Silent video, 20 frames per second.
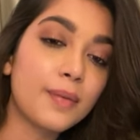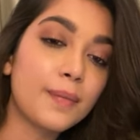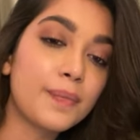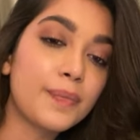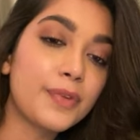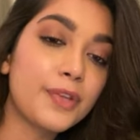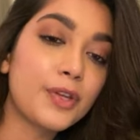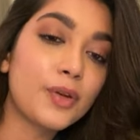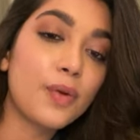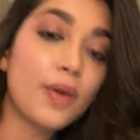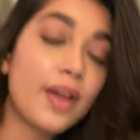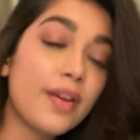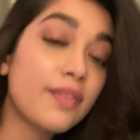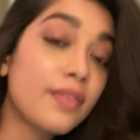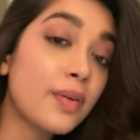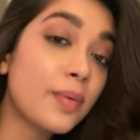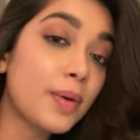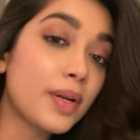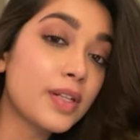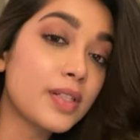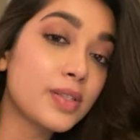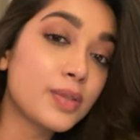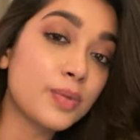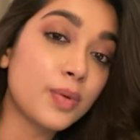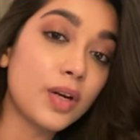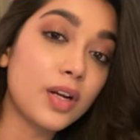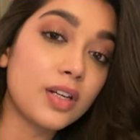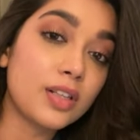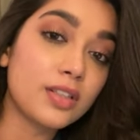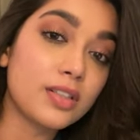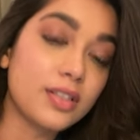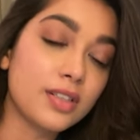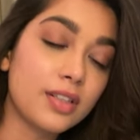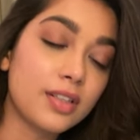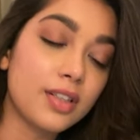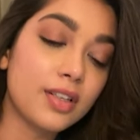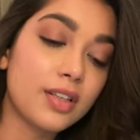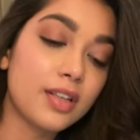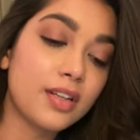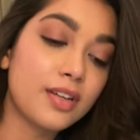You know, everyone has worked
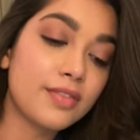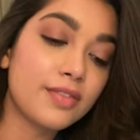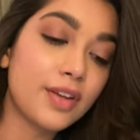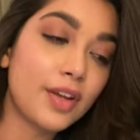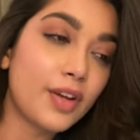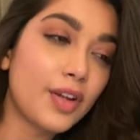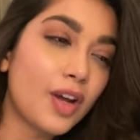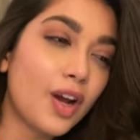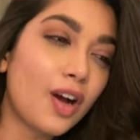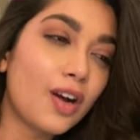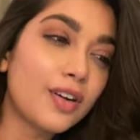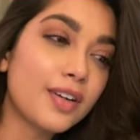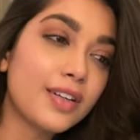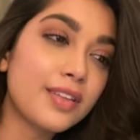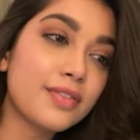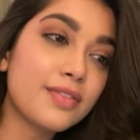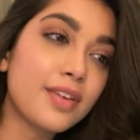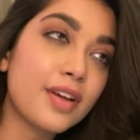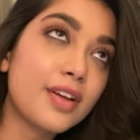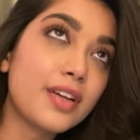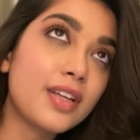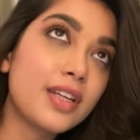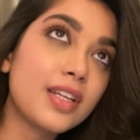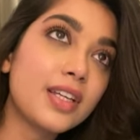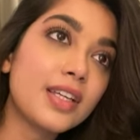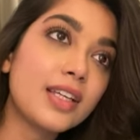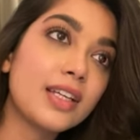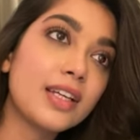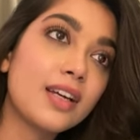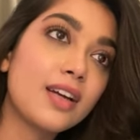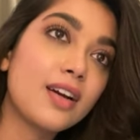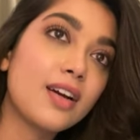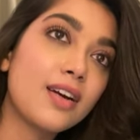very hard and very,